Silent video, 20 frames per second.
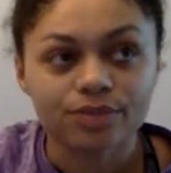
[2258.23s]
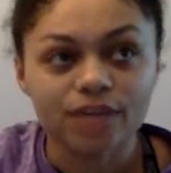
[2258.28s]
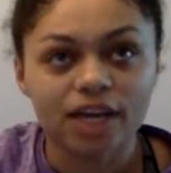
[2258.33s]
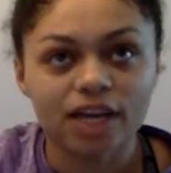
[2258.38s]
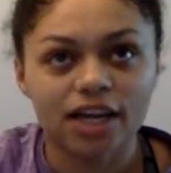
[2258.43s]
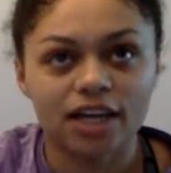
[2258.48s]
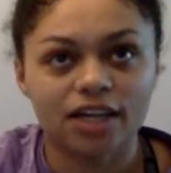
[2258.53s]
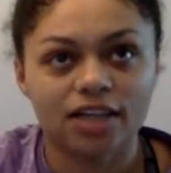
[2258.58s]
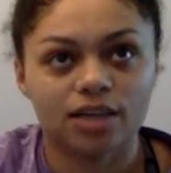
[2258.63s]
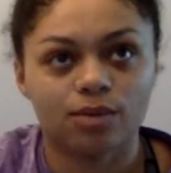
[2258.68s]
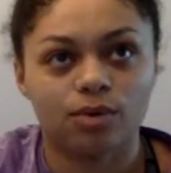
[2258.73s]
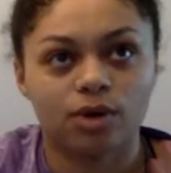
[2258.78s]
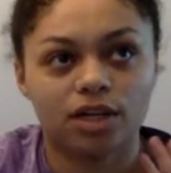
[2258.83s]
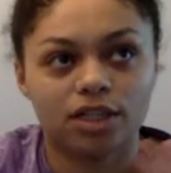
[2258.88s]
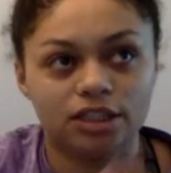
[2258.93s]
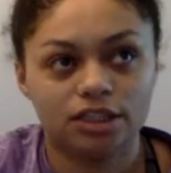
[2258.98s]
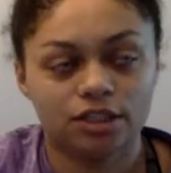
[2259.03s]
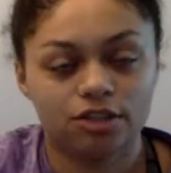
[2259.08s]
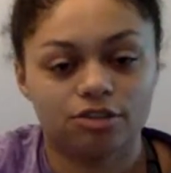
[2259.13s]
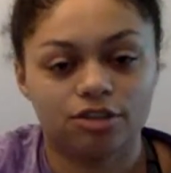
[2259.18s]
And I
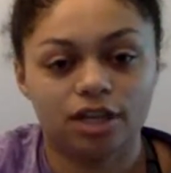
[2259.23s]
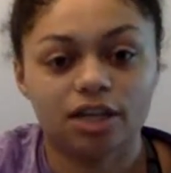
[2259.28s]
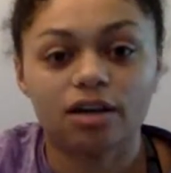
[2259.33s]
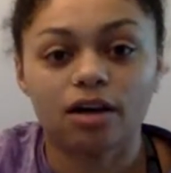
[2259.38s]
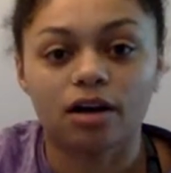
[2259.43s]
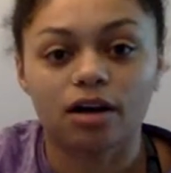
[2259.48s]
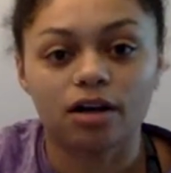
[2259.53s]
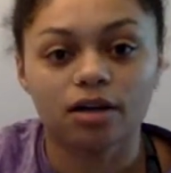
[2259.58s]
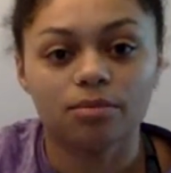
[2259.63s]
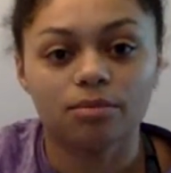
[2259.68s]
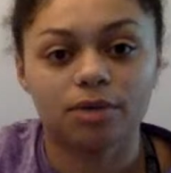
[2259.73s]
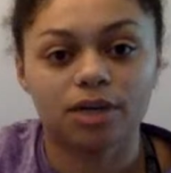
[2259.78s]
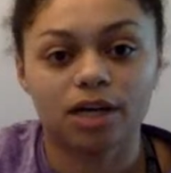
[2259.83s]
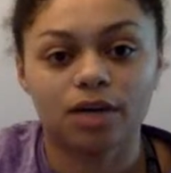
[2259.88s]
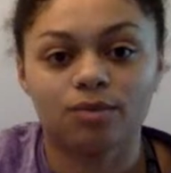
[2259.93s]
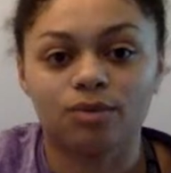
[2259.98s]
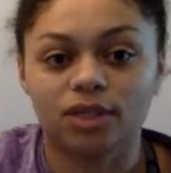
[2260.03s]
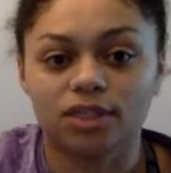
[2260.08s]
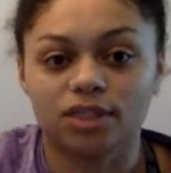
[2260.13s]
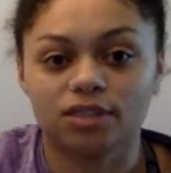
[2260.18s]
wanted to create art, but I
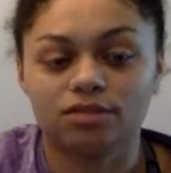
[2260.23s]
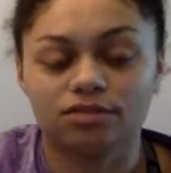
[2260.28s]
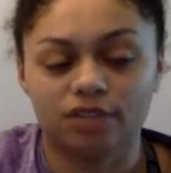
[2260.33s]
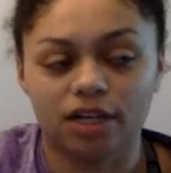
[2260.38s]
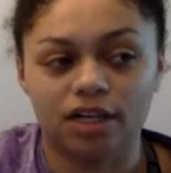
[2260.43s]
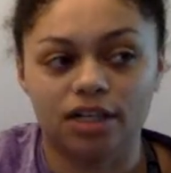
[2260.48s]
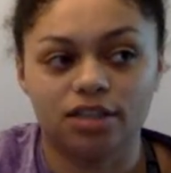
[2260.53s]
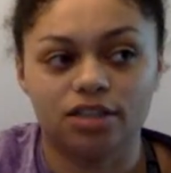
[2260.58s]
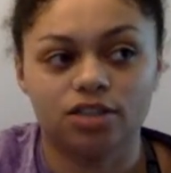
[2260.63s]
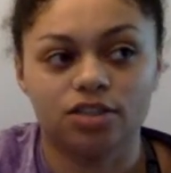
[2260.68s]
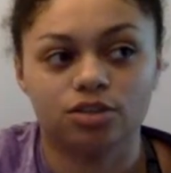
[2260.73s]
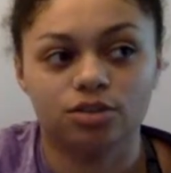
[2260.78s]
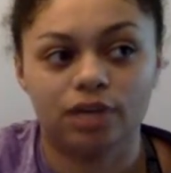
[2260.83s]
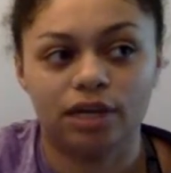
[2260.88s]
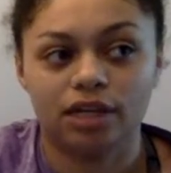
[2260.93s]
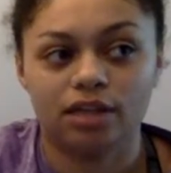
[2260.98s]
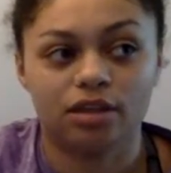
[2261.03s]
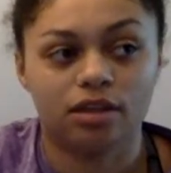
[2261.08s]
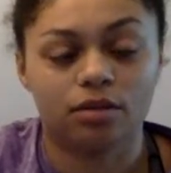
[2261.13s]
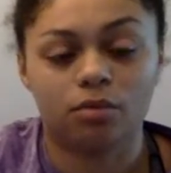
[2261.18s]
wasn't ready to do
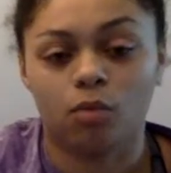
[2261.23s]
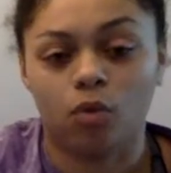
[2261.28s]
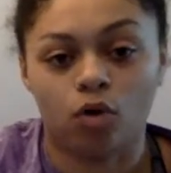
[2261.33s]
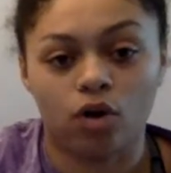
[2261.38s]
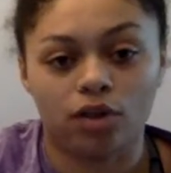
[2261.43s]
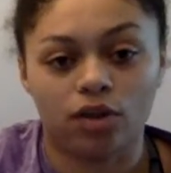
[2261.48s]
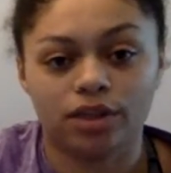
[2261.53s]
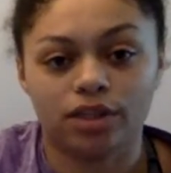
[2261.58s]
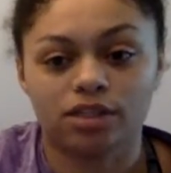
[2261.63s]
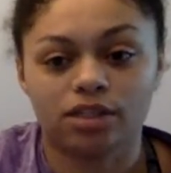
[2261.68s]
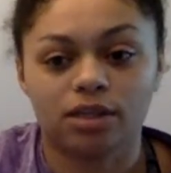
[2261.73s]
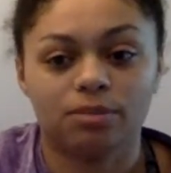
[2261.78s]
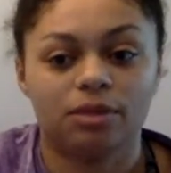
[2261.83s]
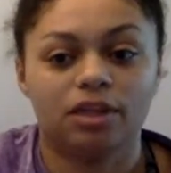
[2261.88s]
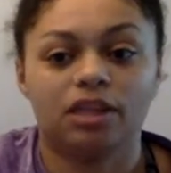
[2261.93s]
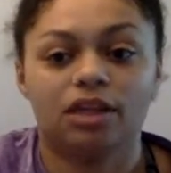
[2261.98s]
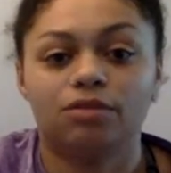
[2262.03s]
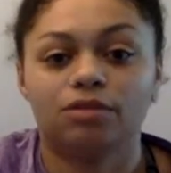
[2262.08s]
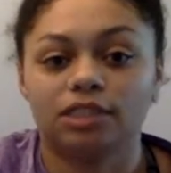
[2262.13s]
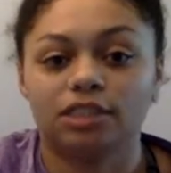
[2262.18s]
anything more than
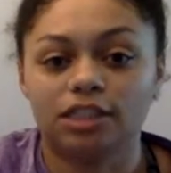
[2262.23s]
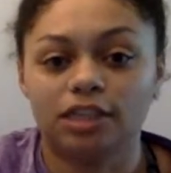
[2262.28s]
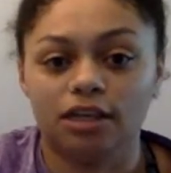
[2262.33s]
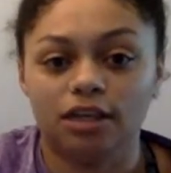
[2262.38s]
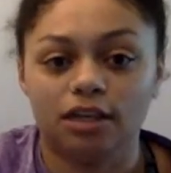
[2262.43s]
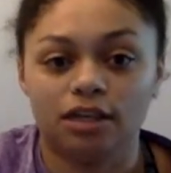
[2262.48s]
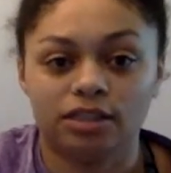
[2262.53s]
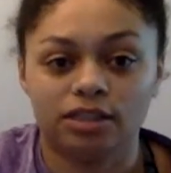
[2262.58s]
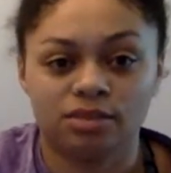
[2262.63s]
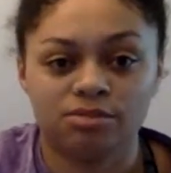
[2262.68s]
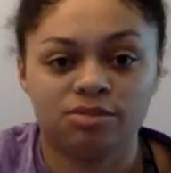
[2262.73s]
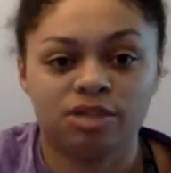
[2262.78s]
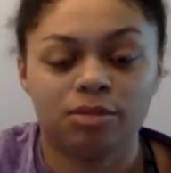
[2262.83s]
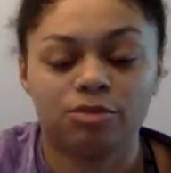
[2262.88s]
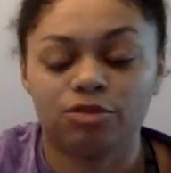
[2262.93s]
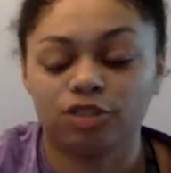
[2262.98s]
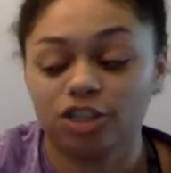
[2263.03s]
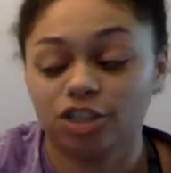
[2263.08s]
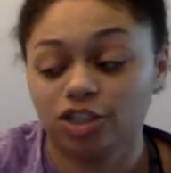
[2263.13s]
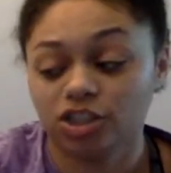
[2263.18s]
something that was tedious in
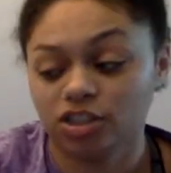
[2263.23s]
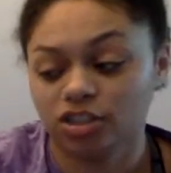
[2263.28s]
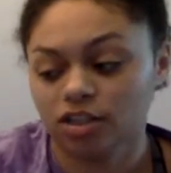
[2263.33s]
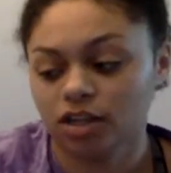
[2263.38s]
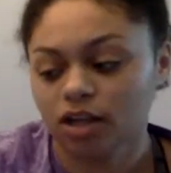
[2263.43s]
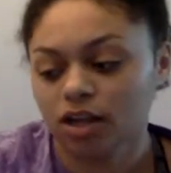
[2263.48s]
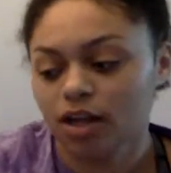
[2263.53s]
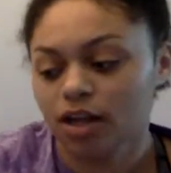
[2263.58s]
preparation.